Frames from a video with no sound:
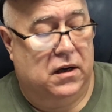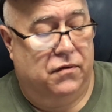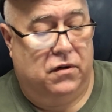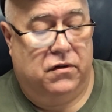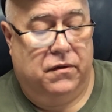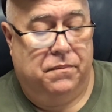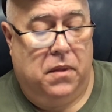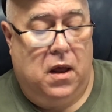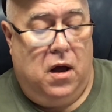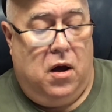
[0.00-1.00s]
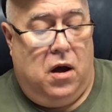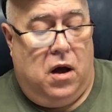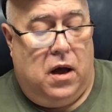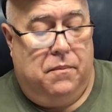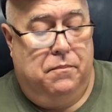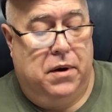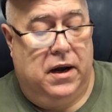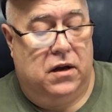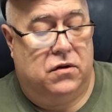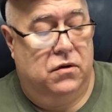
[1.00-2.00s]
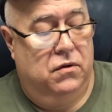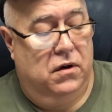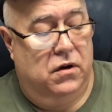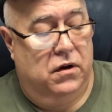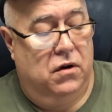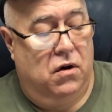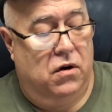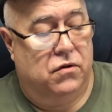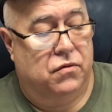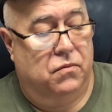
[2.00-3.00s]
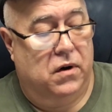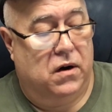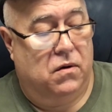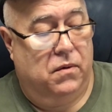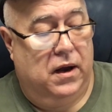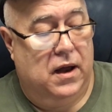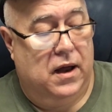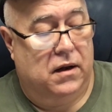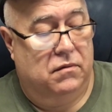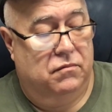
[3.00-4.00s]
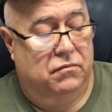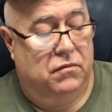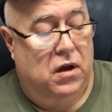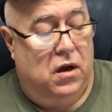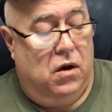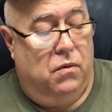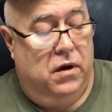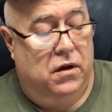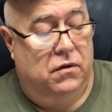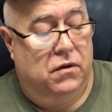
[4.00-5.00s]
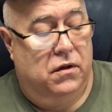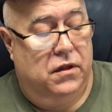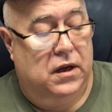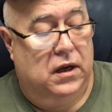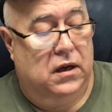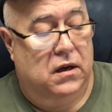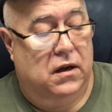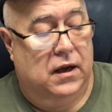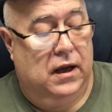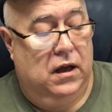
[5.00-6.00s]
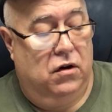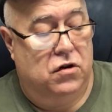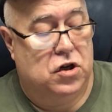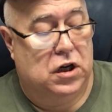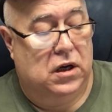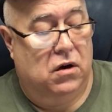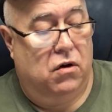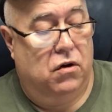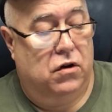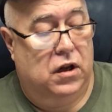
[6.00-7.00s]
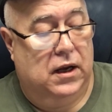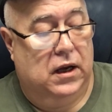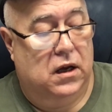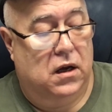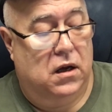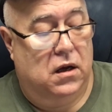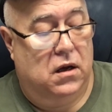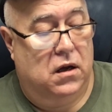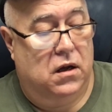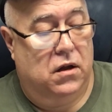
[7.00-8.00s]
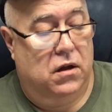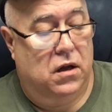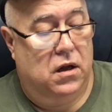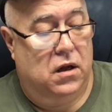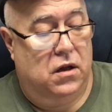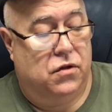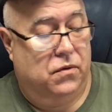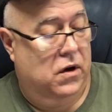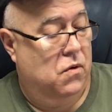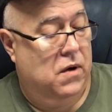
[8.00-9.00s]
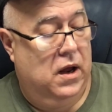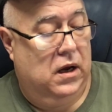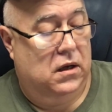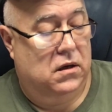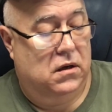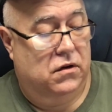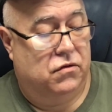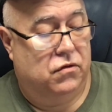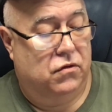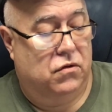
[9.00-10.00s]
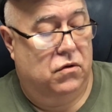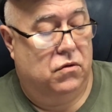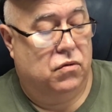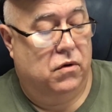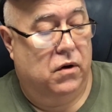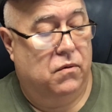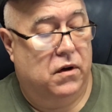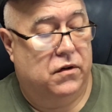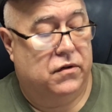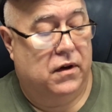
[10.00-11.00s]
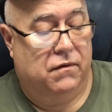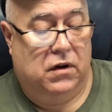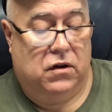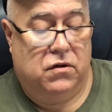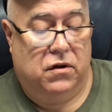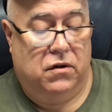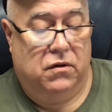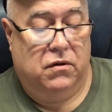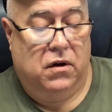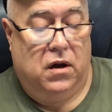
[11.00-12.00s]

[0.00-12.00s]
difference. But at 200 yards, where are we at? Well, the energy on the 308 is 2172,